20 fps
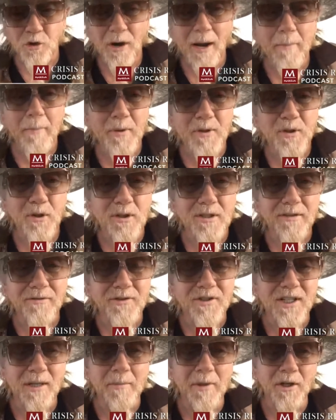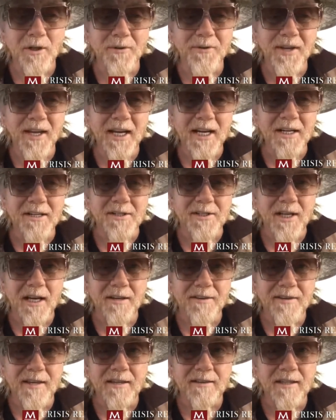episodes of similar things. I
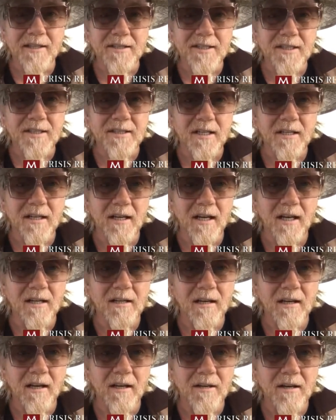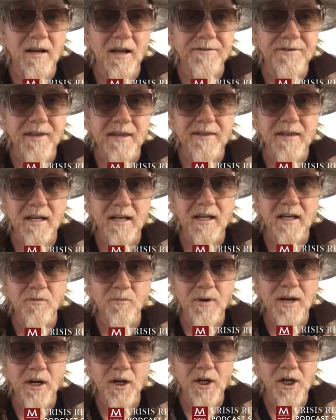think this is a thing that can
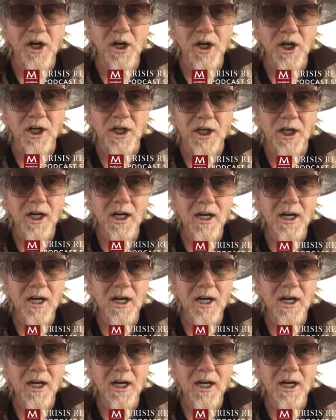reoccur.